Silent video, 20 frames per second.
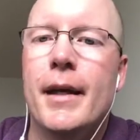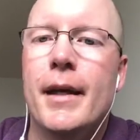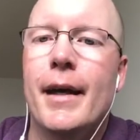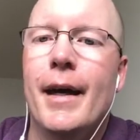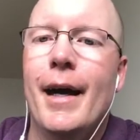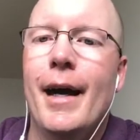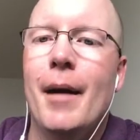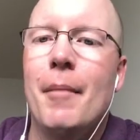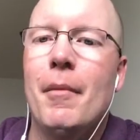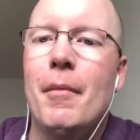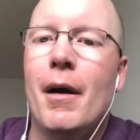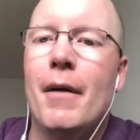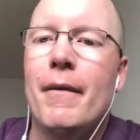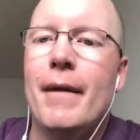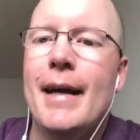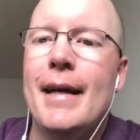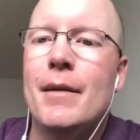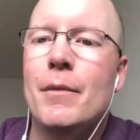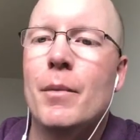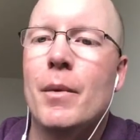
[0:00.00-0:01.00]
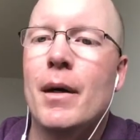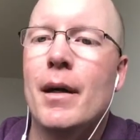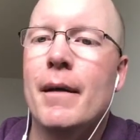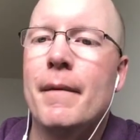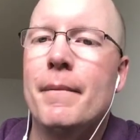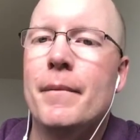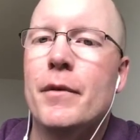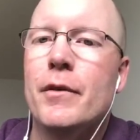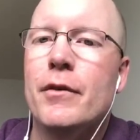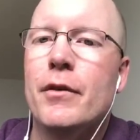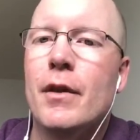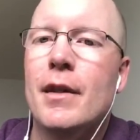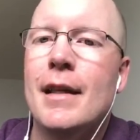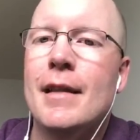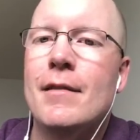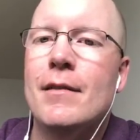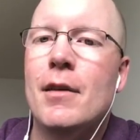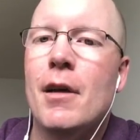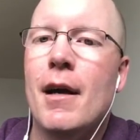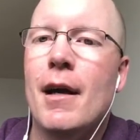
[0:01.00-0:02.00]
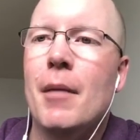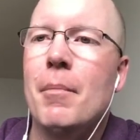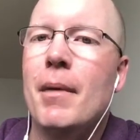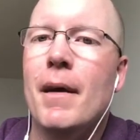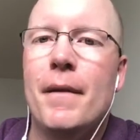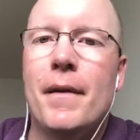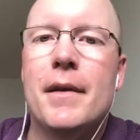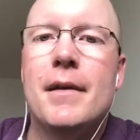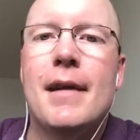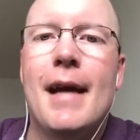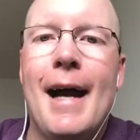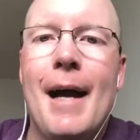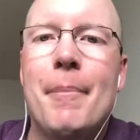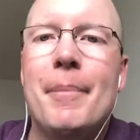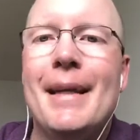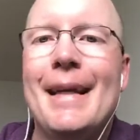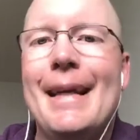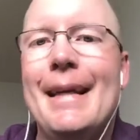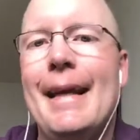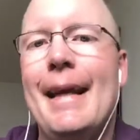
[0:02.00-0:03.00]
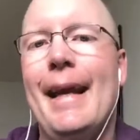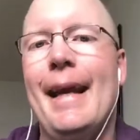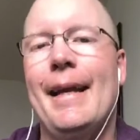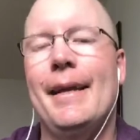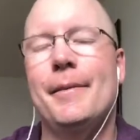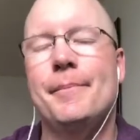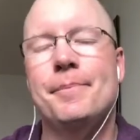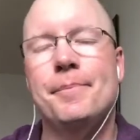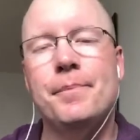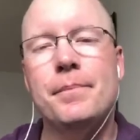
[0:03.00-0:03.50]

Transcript: All right, well, so let's talk about the topic at hand.